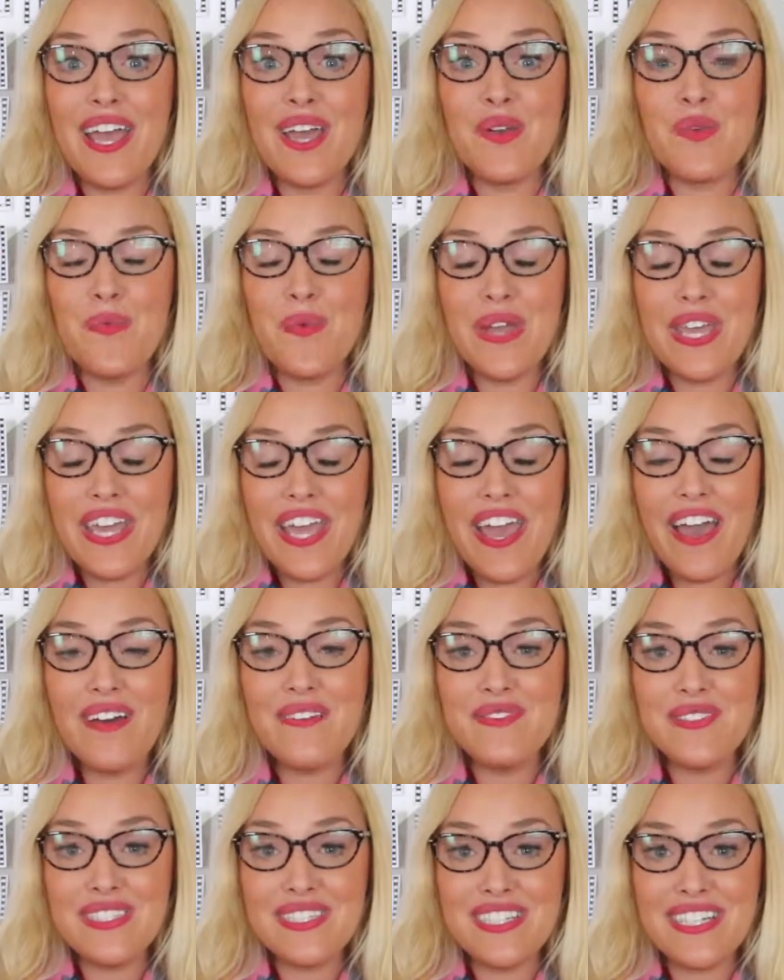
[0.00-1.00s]
and we
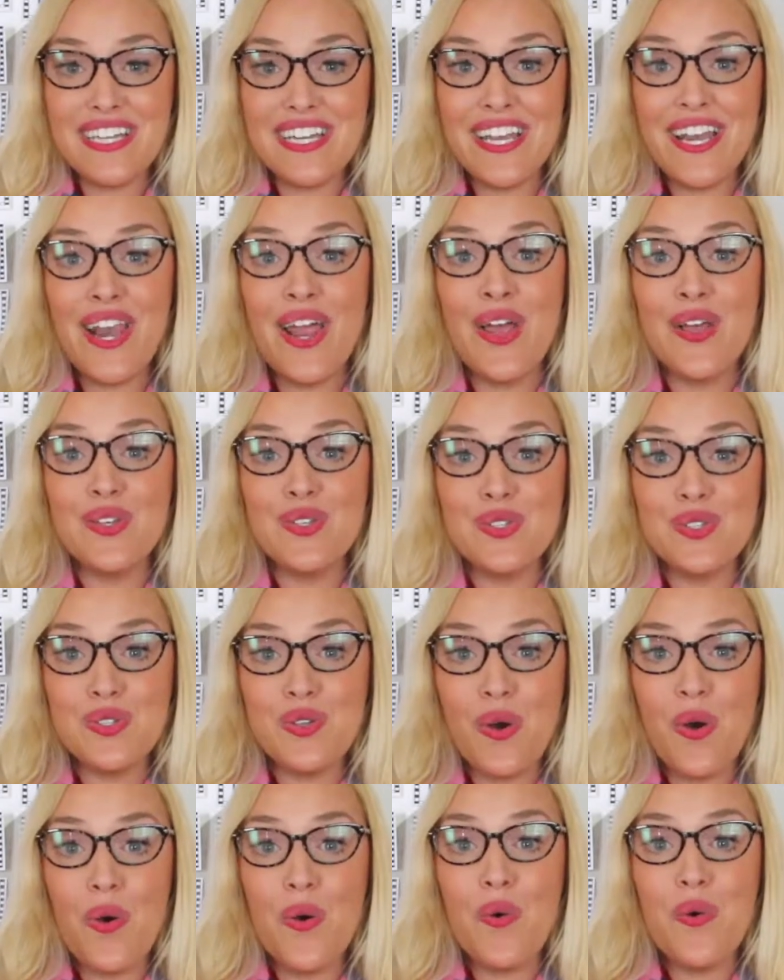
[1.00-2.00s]
have seen
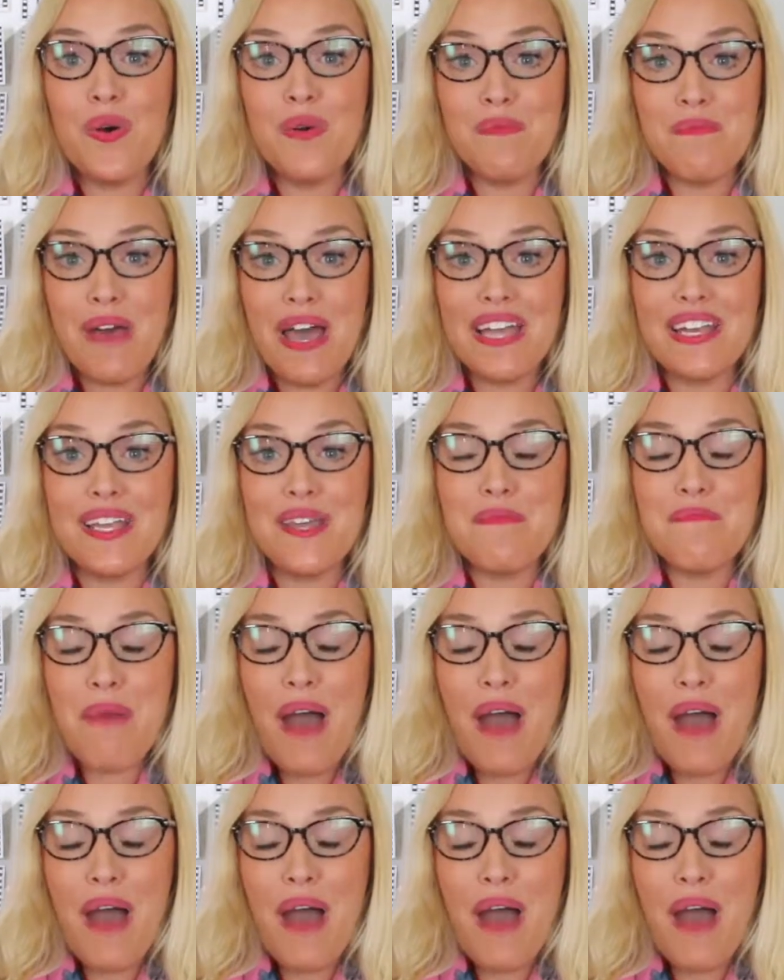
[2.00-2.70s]
so many